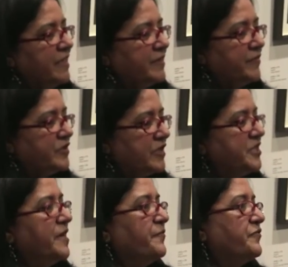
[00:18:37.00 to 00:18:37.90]
there was such
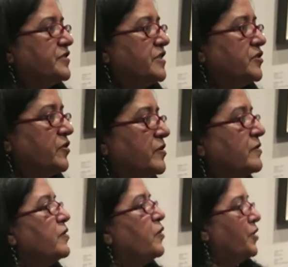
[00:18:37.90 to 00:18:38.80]
an emphasis
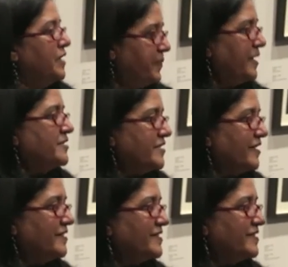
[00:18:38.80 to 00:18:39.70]
on oil
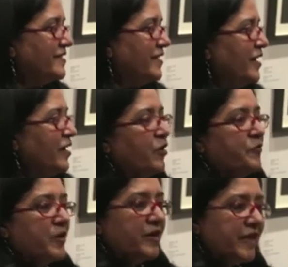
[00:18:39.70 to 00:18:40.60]
paintings,
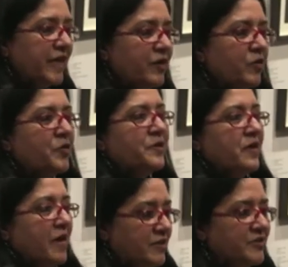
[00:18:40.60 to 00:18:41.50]
on working
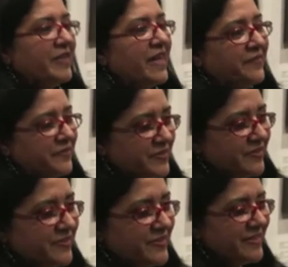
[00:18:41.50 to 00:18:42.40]
on larger
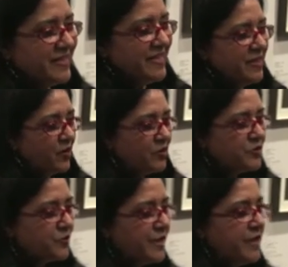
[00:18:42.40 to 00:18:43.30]
canvases, on
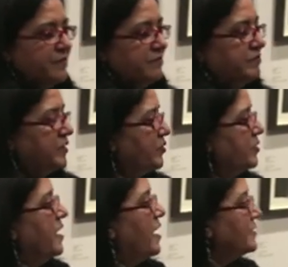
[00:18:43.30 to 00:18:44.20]
doing you know
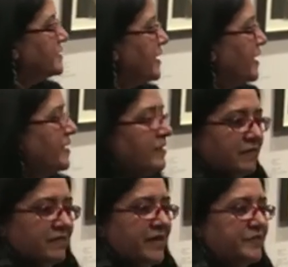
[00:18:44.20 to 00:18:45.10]
large scale
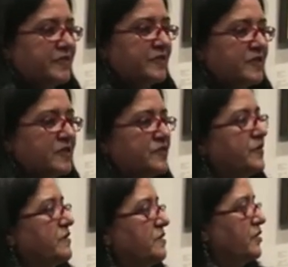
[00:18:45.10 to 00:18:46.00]
canvases
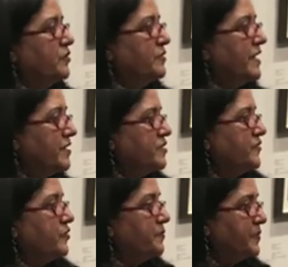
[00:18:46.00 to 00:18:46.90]
with you know
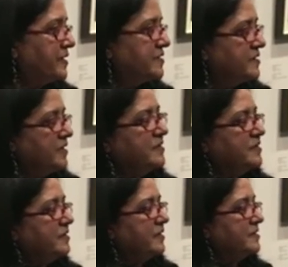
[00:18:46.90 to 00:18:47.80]
narrative complexities
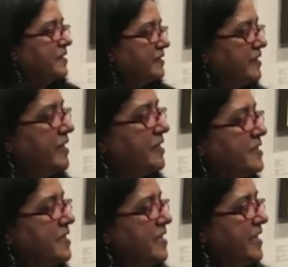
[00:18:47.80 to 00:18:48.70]
and things like
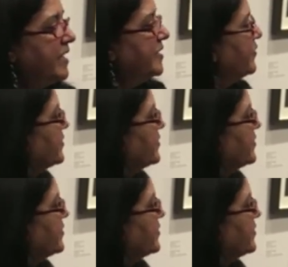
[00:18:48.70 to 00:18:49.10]
that and here